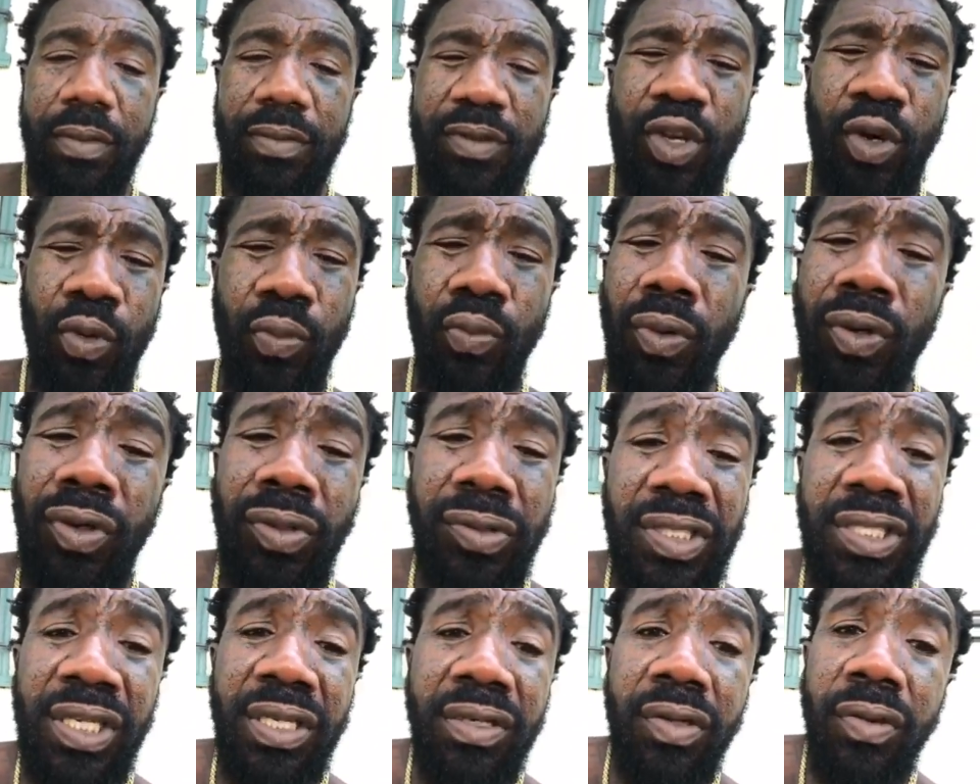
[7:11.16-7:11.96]

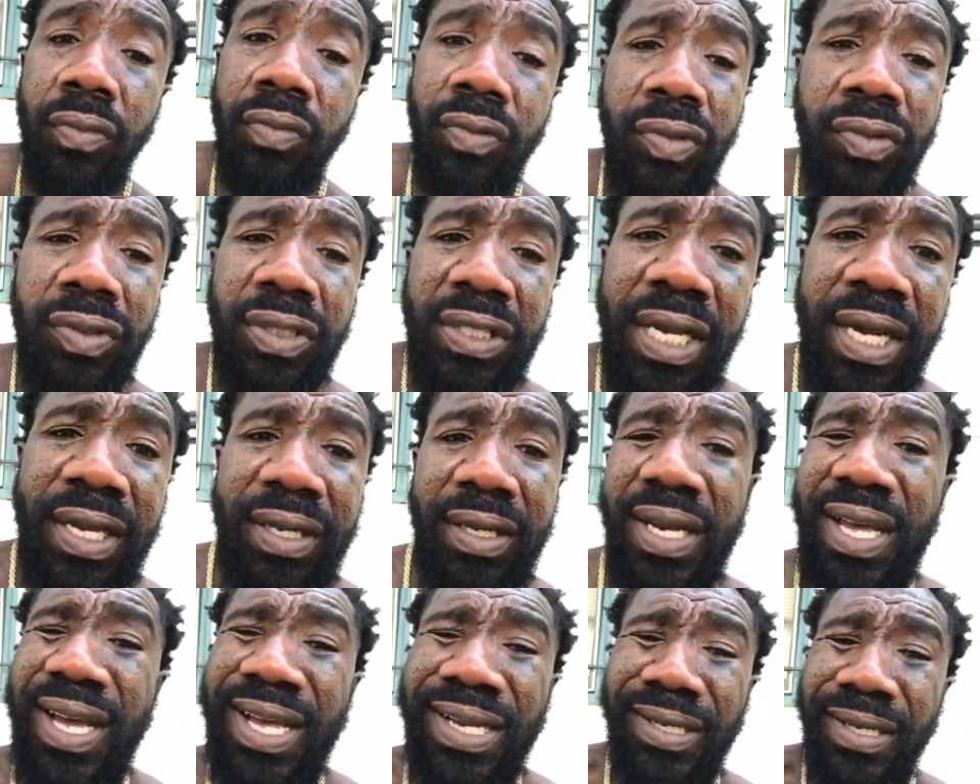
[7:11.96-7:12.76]
Karrueche. Karrueche
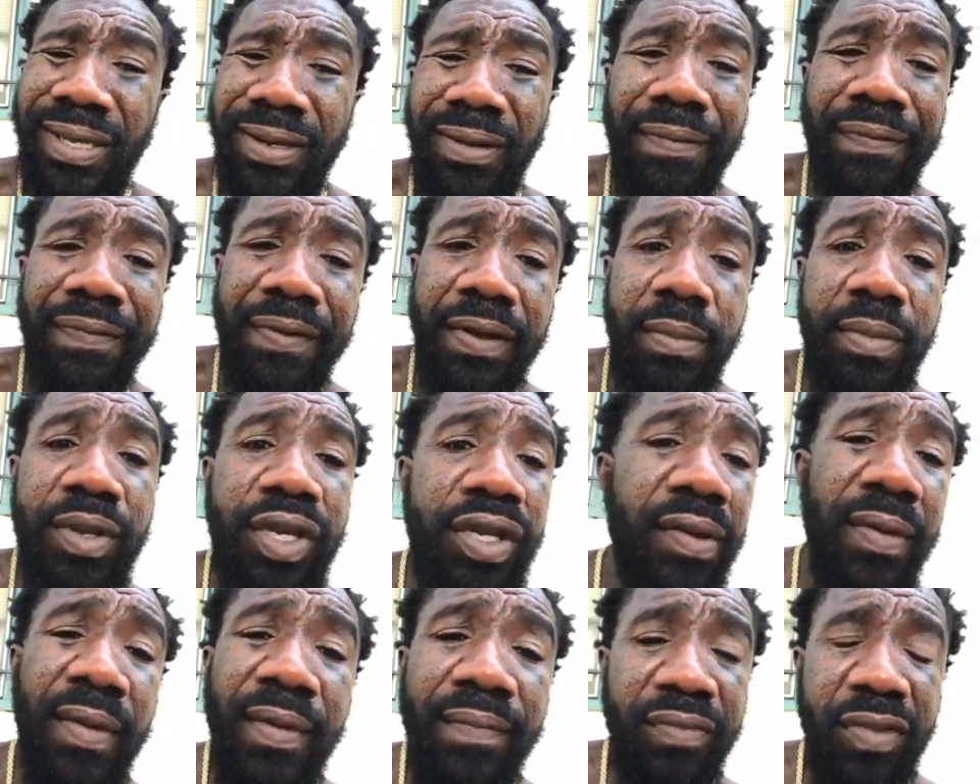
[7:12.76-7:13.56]
ain't nothing, you feel
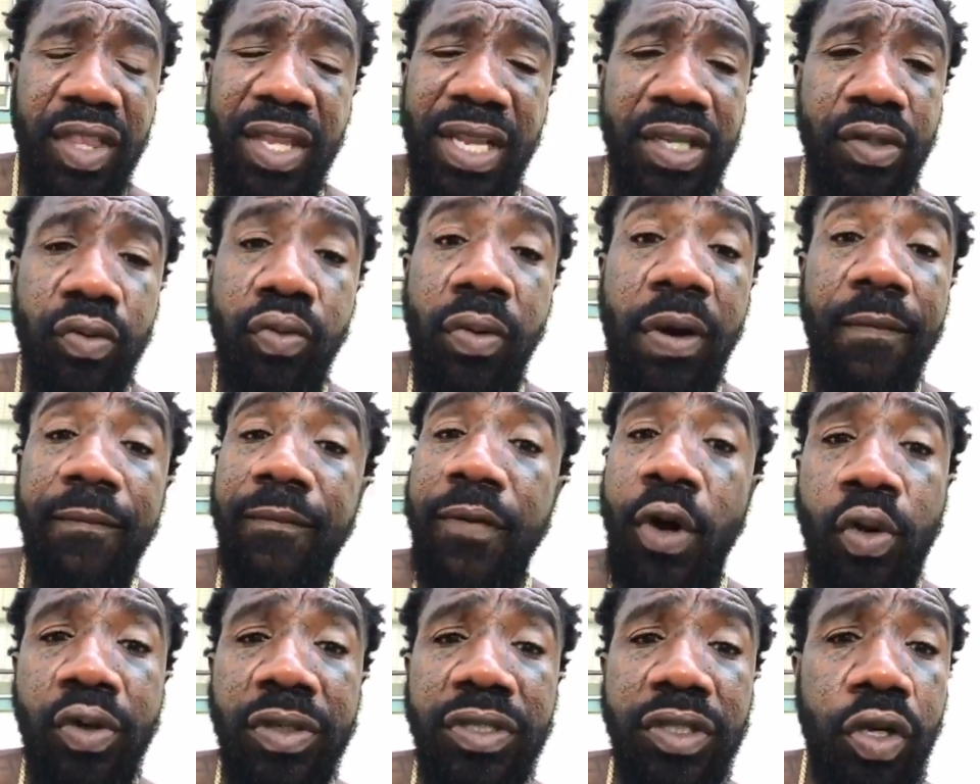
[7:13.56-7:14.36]
me? Niggas weren't
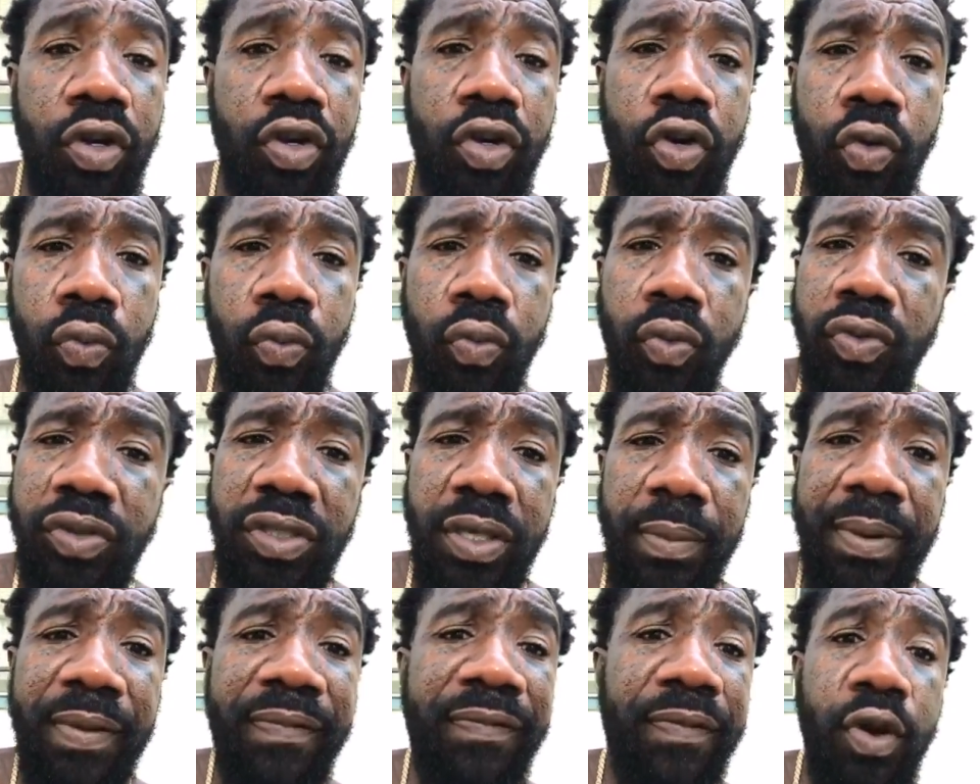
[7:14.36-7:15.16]
focused on
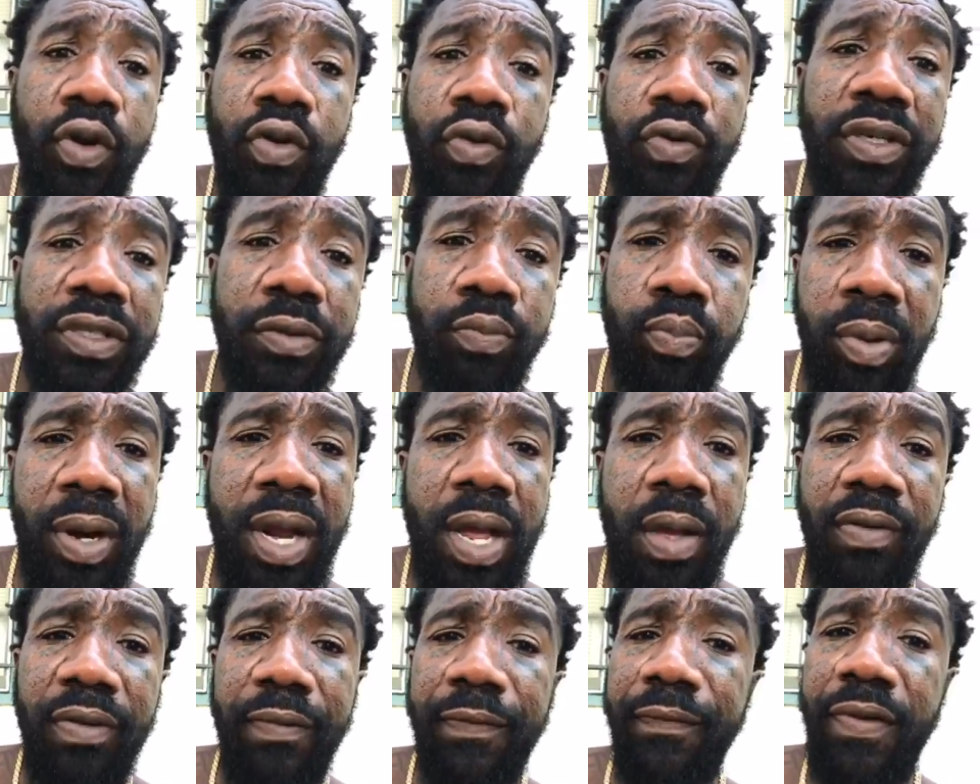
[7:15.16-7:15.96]
Karrueche before Chris
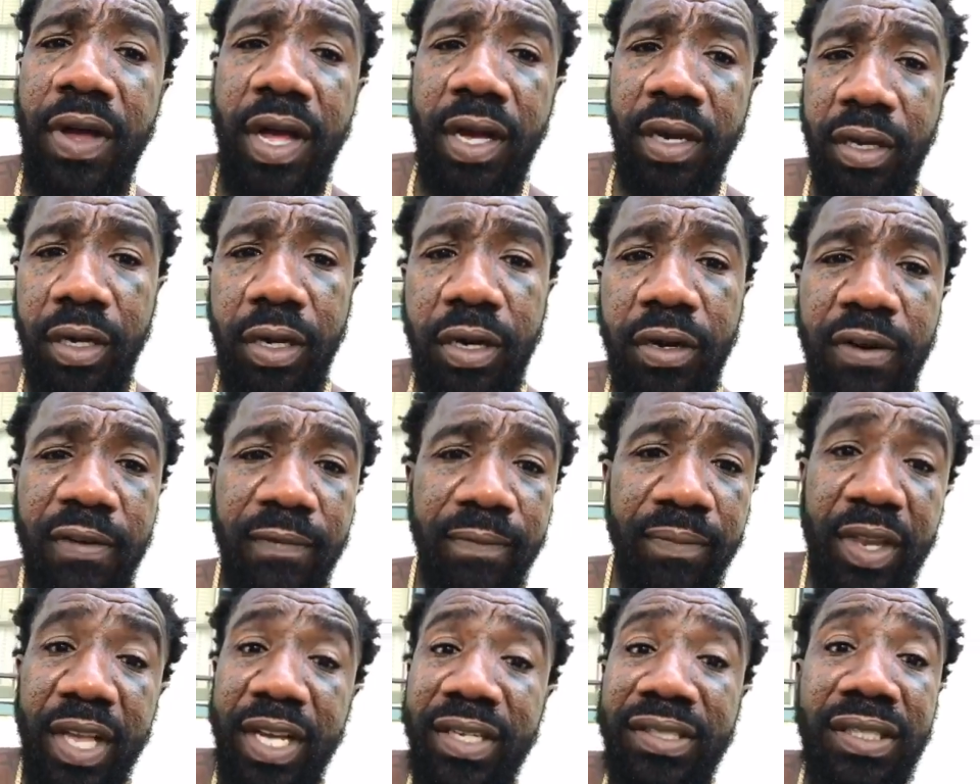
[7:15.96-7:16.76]
Brown was fucking her.
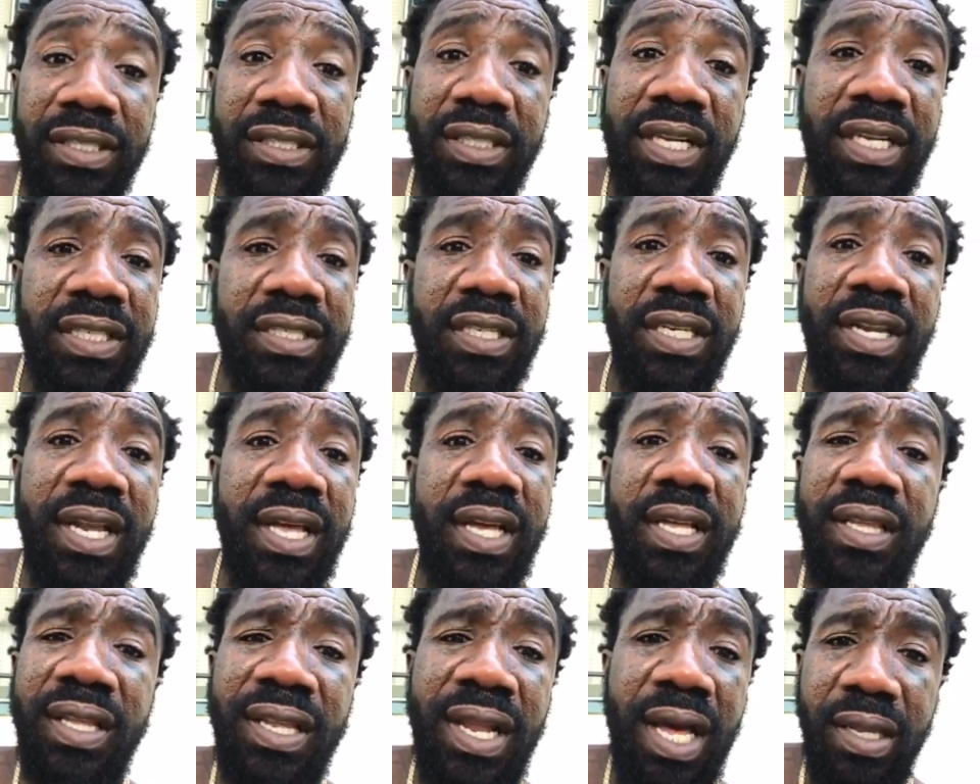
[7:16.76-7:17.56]
It's just because
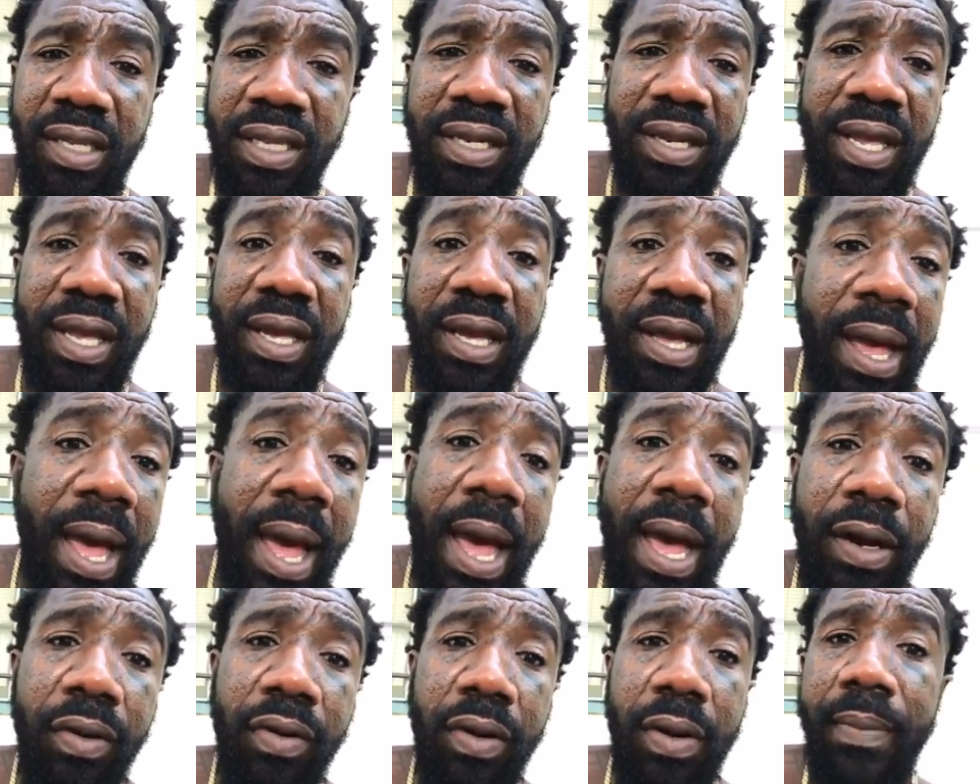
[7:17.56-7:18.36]
another nigga
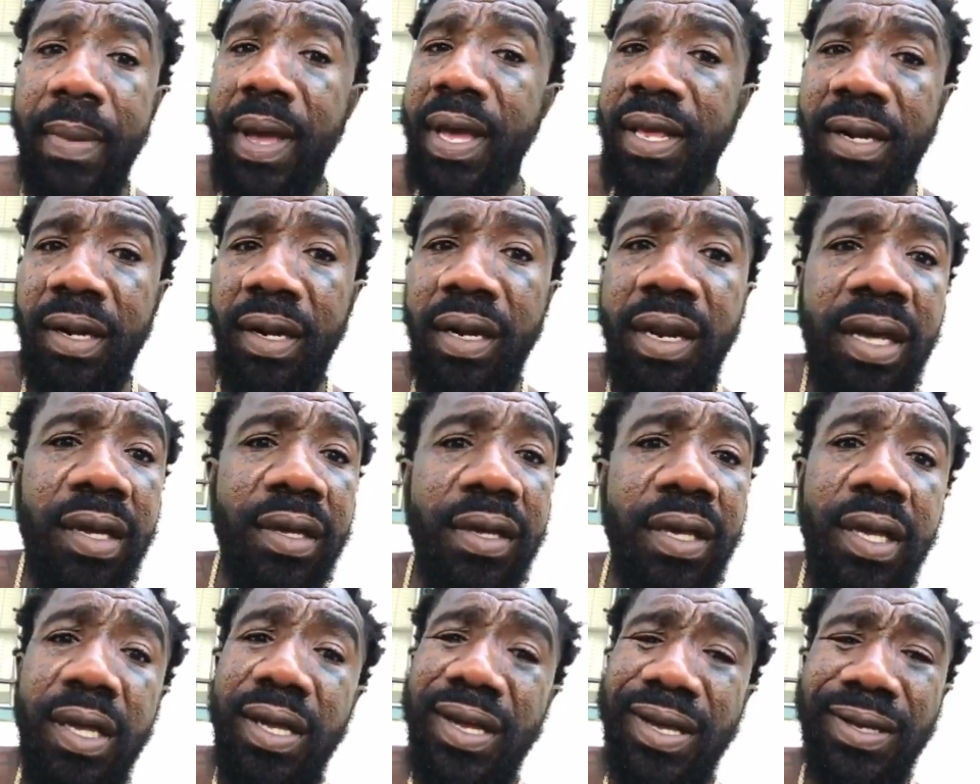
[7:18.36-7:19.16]
had her and made it look
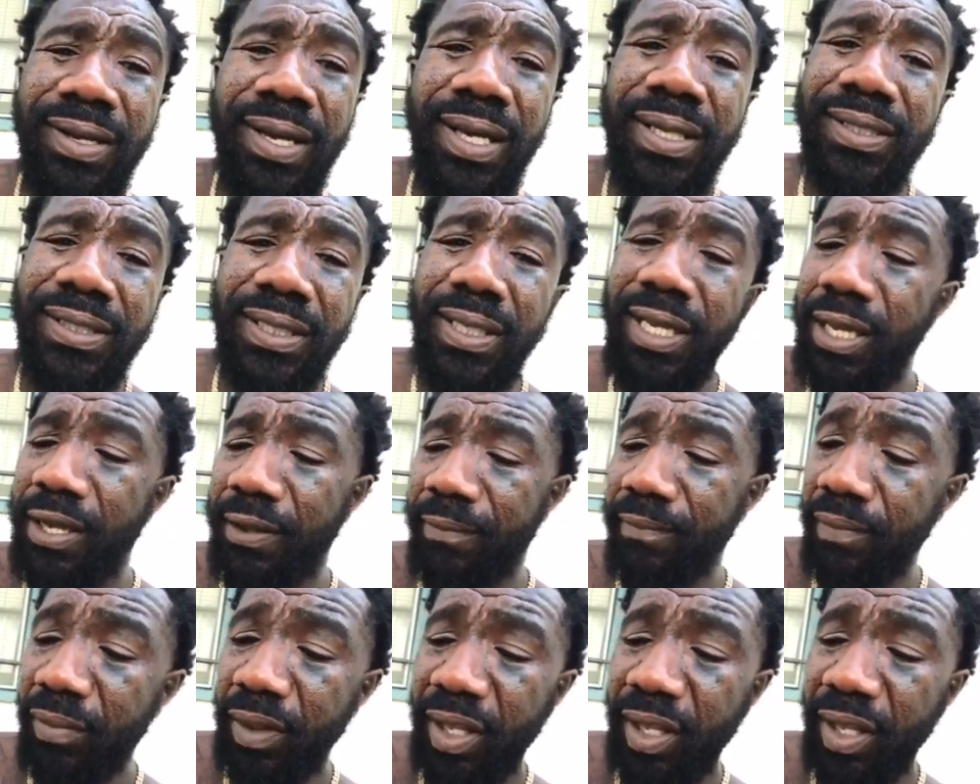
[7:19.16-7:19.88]
good. That's it.